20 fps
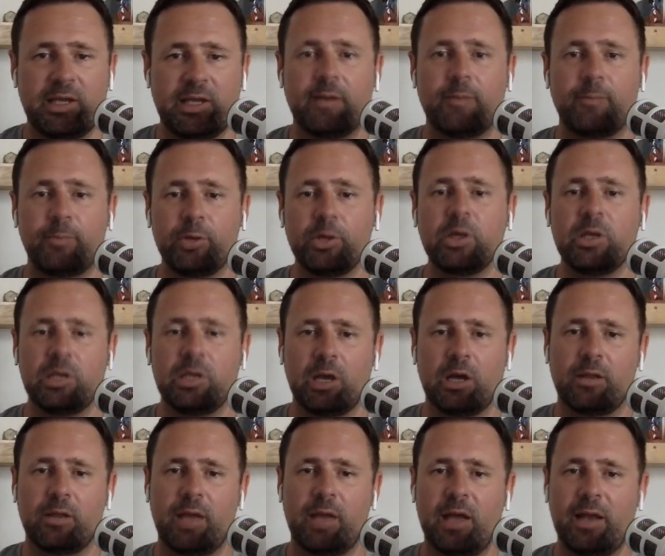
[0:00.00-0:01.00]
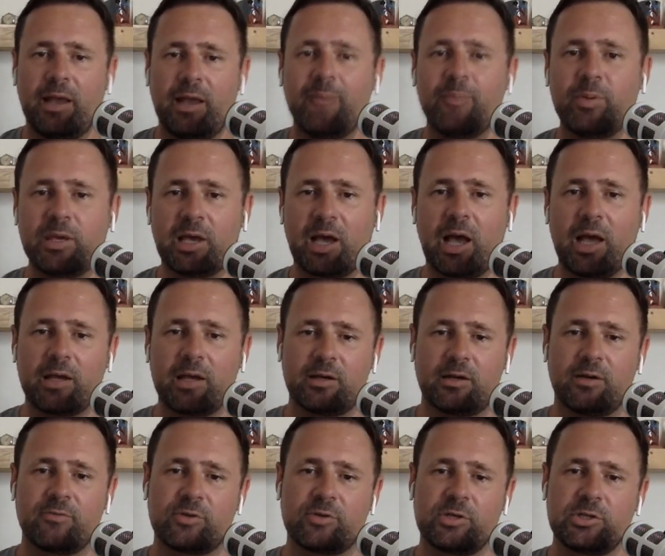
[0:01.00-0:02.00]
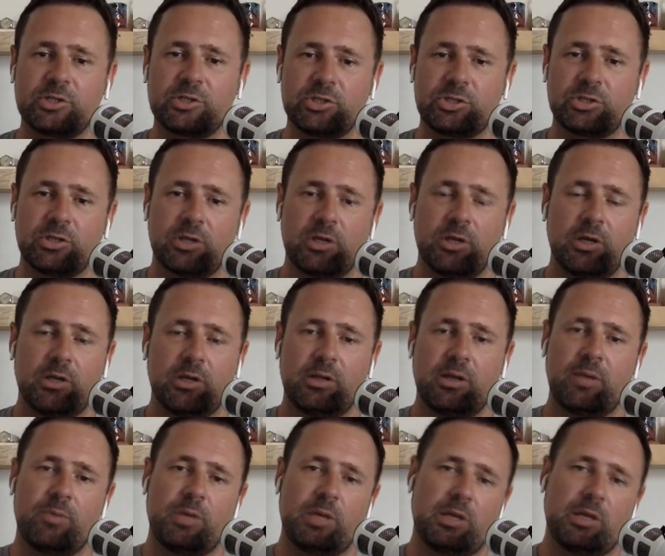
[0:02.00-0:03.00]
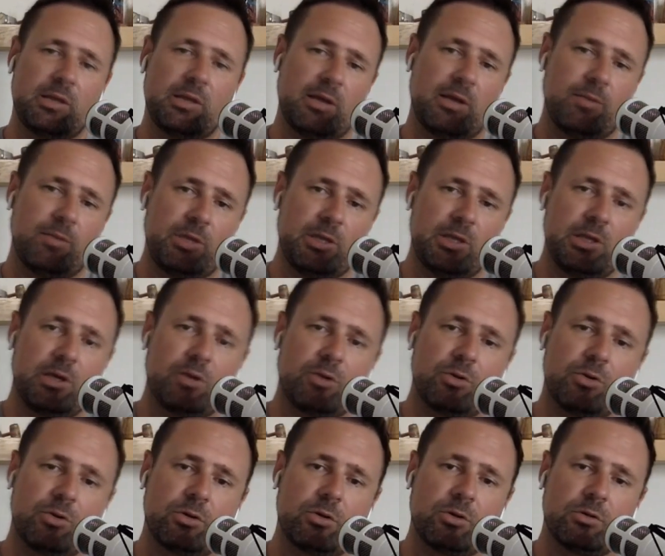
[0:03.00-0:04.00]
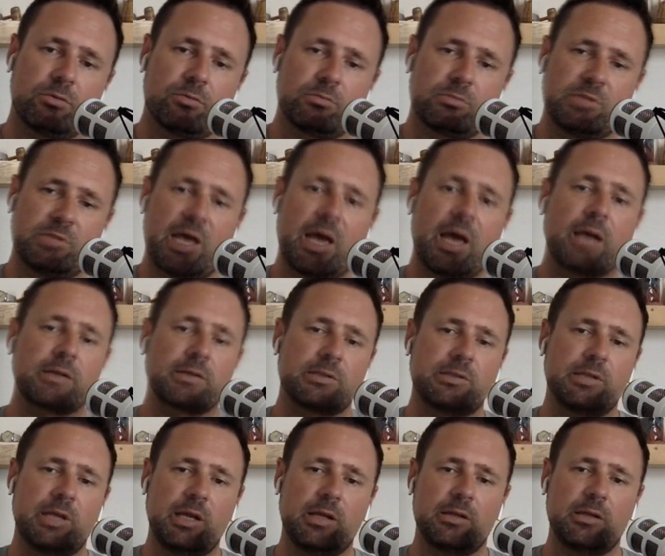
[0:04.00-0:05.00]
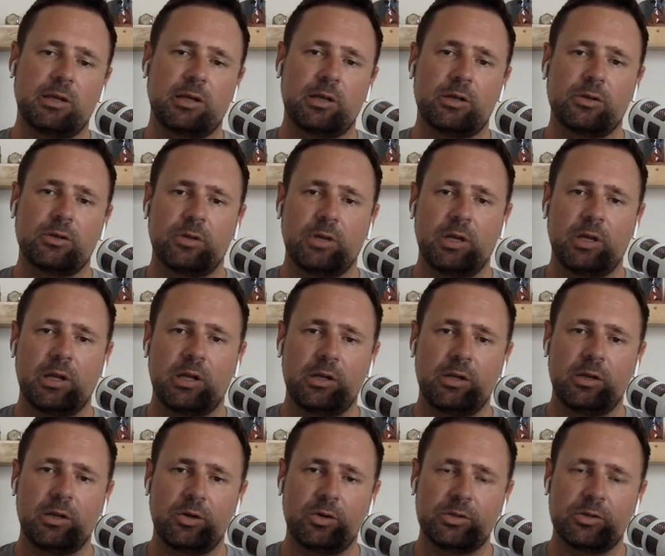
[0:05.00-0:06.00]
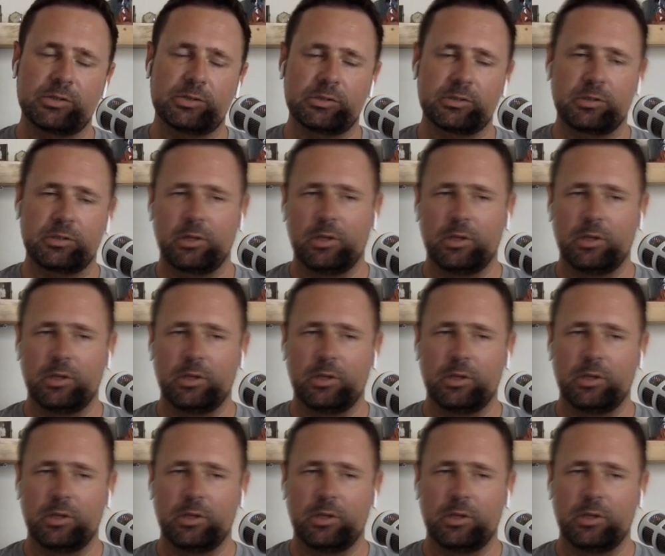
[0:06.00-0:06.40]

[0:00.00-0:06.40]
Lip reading: a boogie on that API coverage. That'd be the other tack to take there. And I know it's